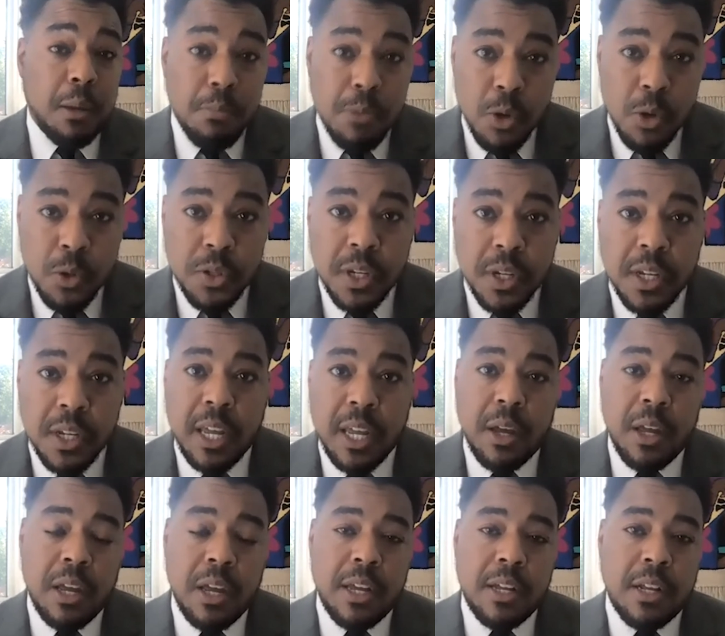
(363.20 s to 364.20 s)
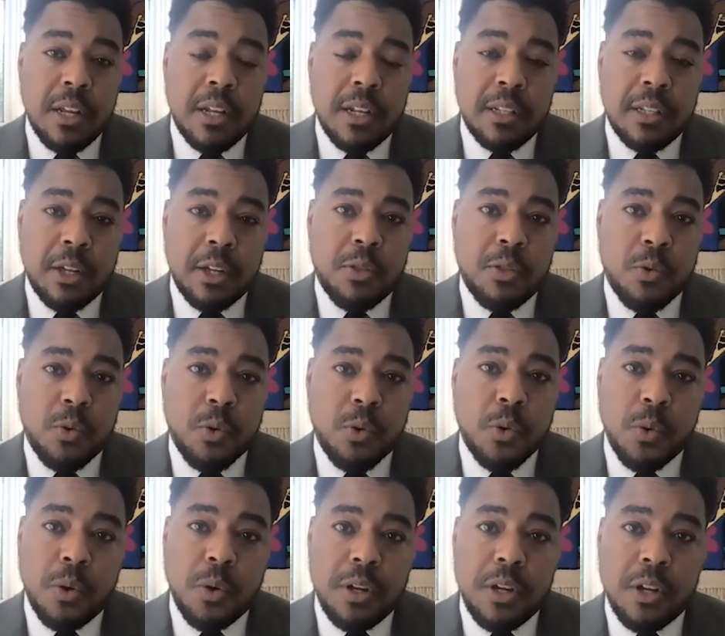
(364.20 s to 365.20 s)
at music and look
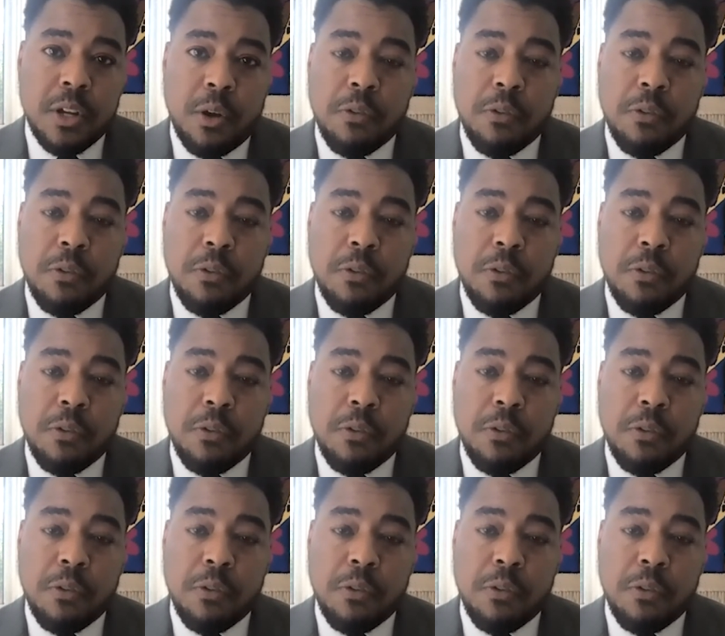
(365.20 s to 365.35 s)
through,